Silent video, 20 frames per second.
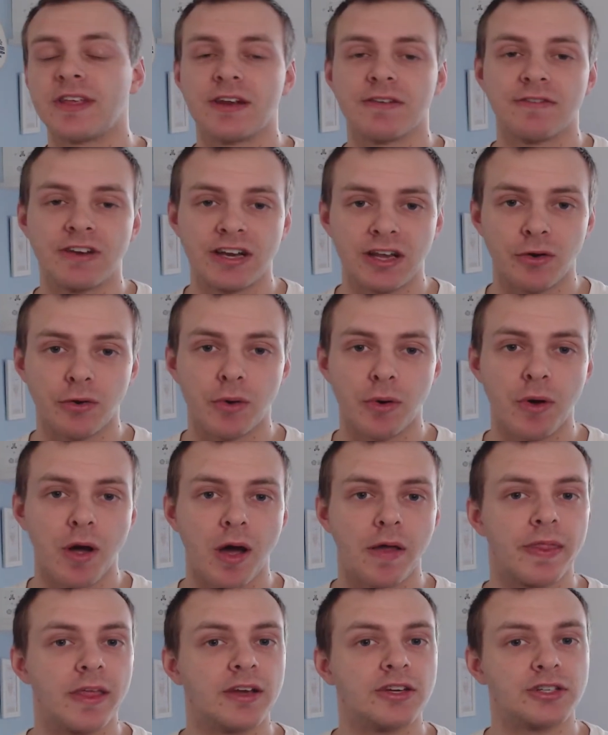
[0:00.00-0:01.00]
did a video
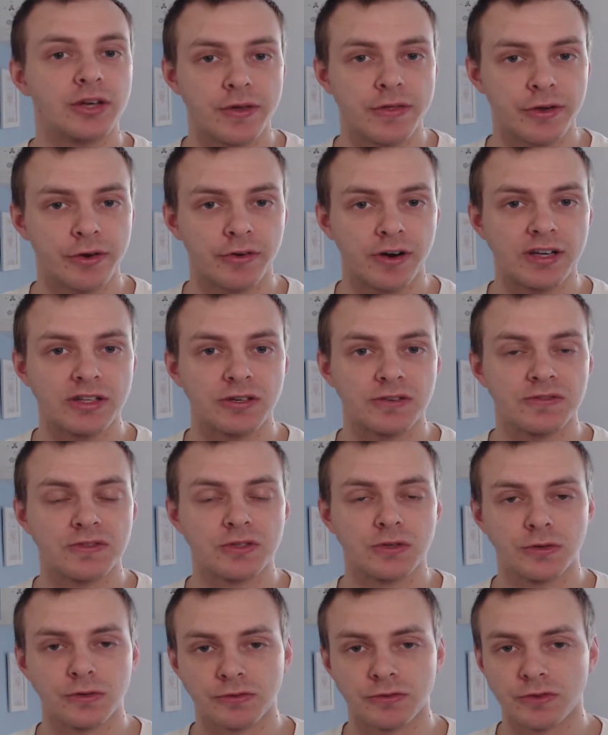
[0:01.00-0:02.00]
and they showed the grades off
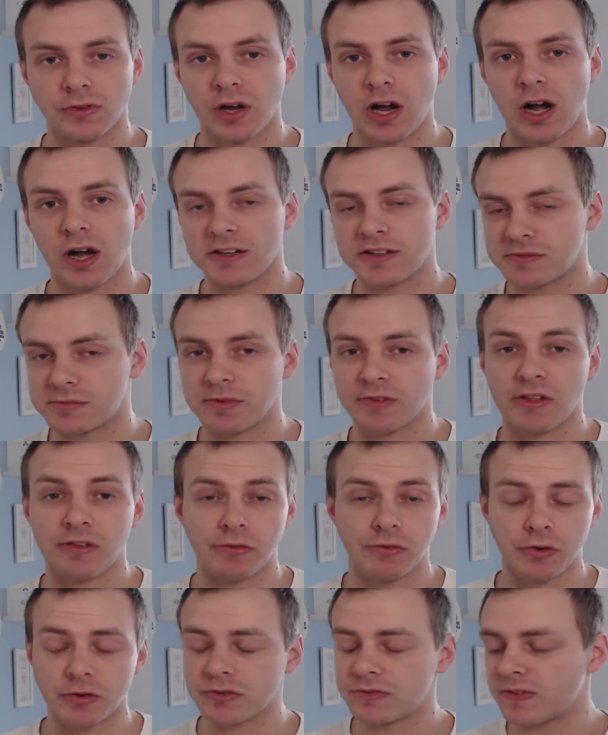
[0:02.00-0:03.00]
and talked through the cards and whether
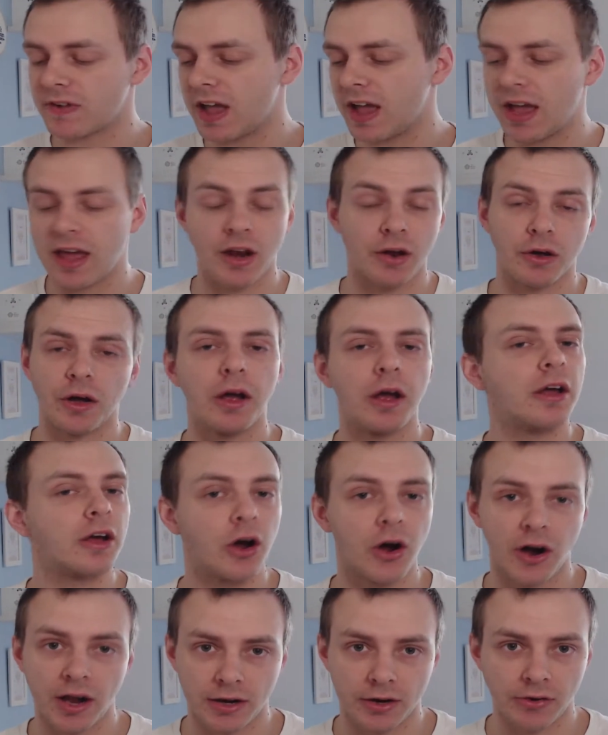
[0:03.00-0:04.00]
they thought it was fair, and
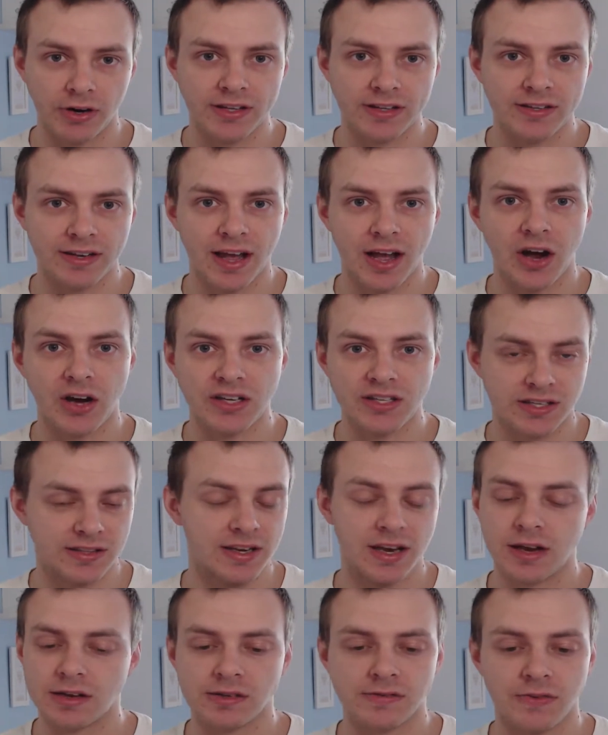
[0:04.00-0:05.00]
I agreed to that and I
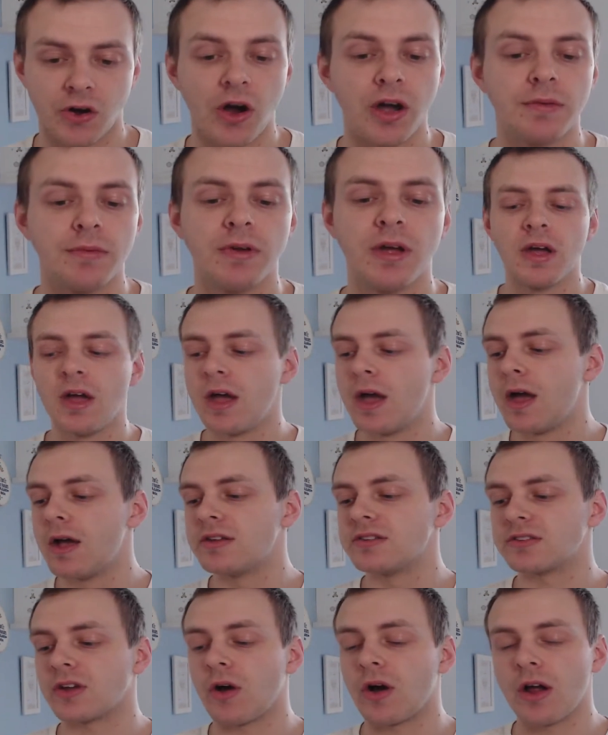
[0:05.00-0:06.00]
said yeah, that's fine.
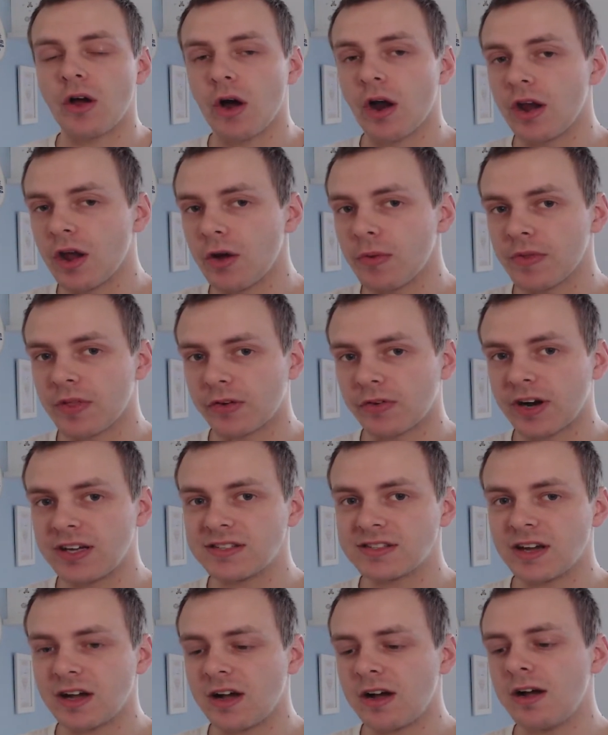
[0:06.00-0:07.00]
So I know what the
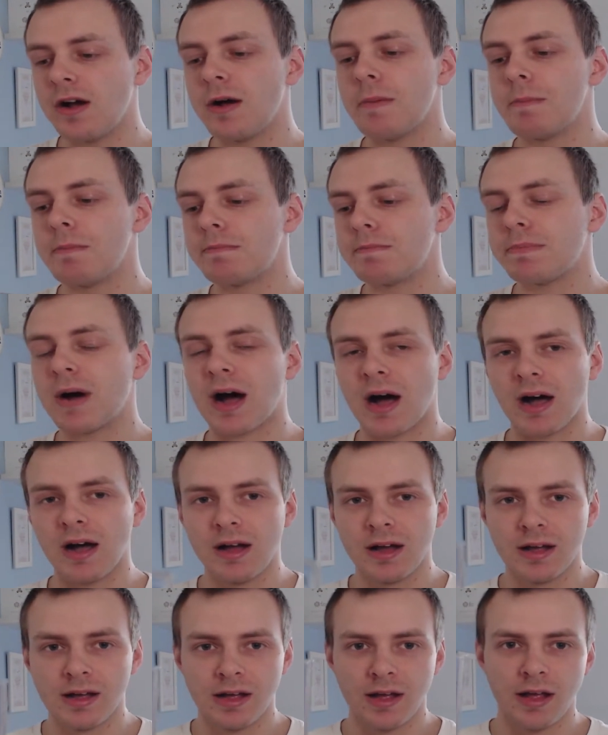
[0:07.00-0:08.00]
grades are,
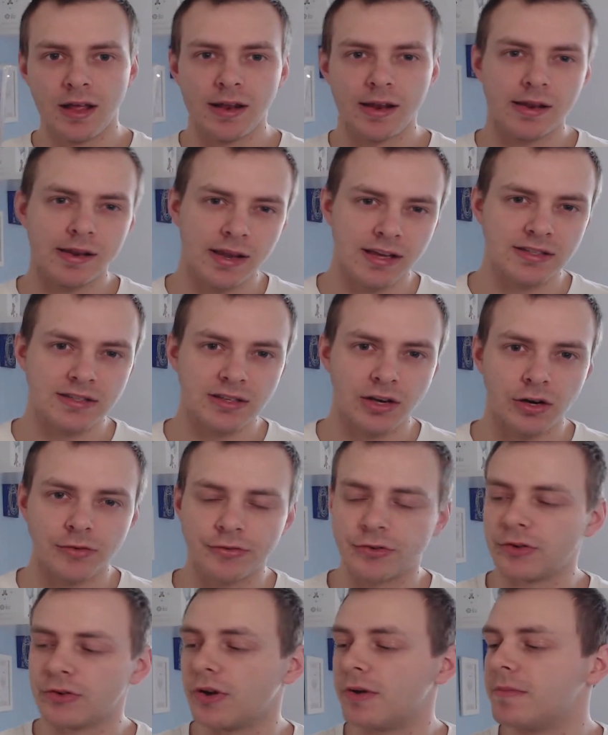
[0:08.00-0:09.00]
but let's
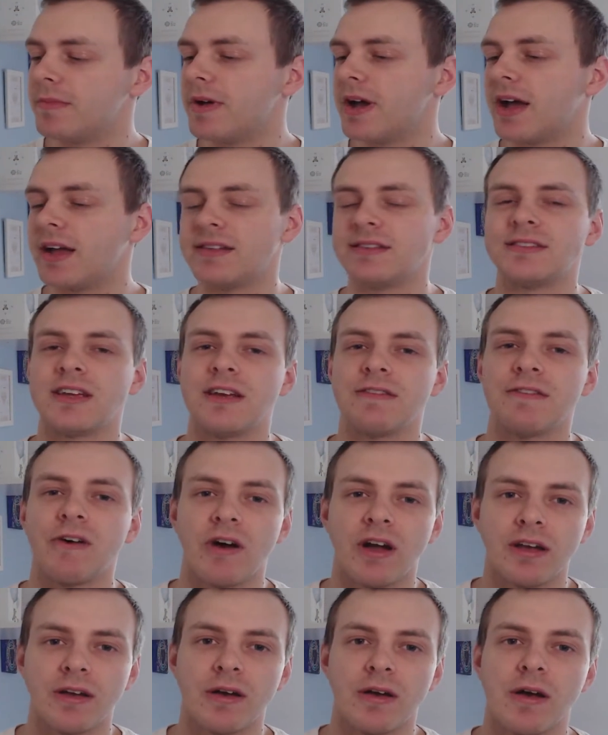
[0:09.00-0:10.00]
go through them and see if
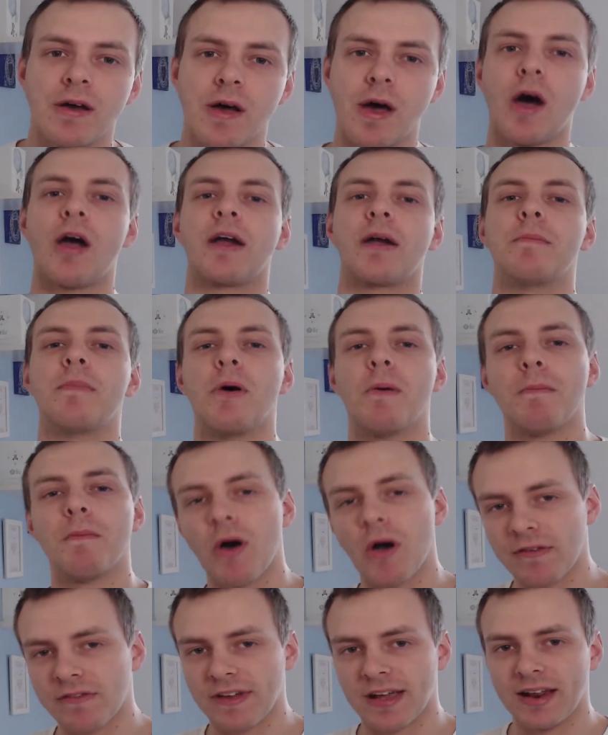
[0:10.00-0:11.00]
I can put
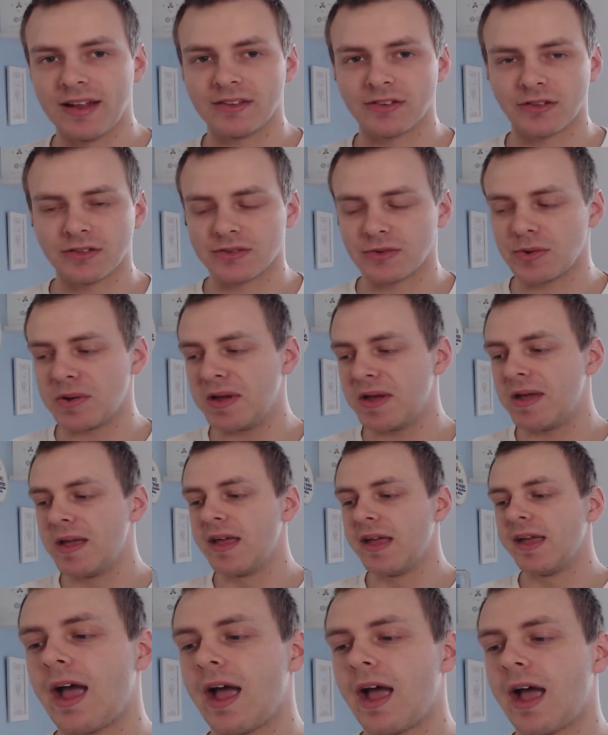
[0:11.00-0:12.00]
my feelings onto it